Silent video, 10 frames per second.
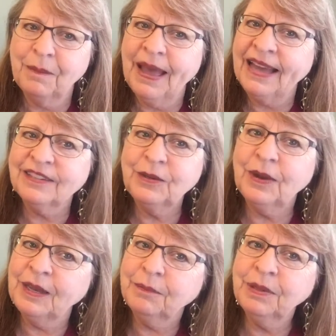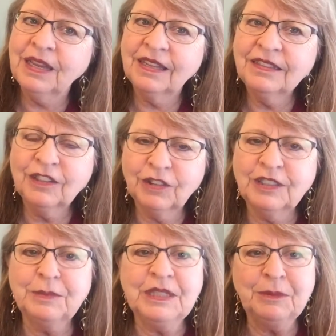back to Unplug the
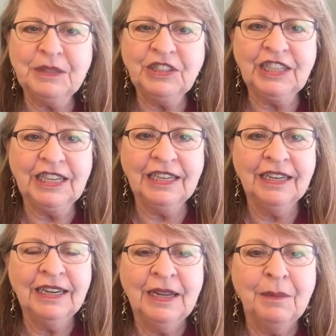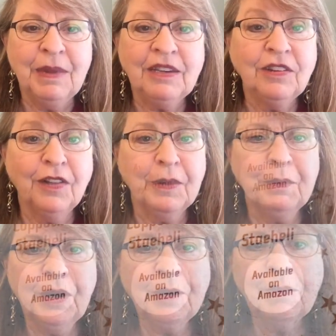Christmas Machine, based on the
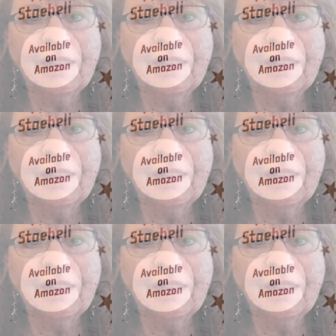book